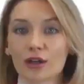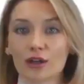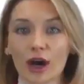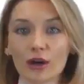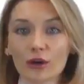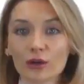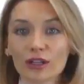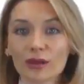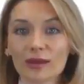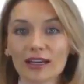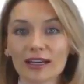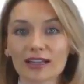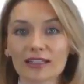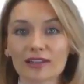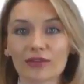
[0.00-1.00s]
not only
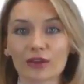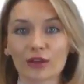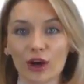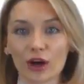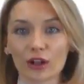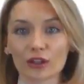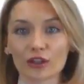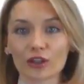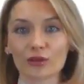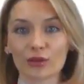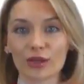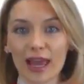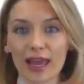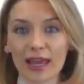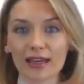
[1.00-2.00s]
because of the knowledge you
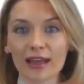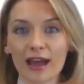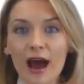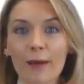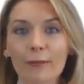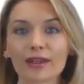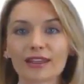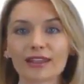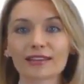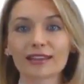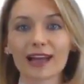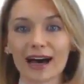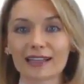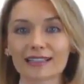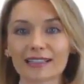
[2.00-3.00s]
gain, but the
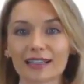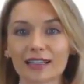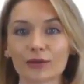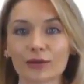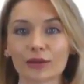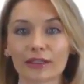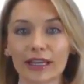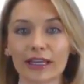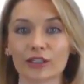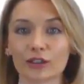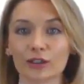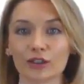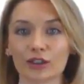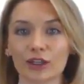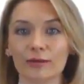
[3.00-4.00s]
lasting
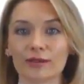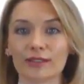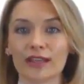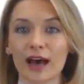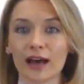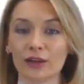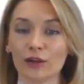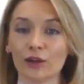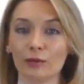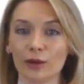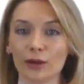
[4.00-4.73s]
relationships that you'll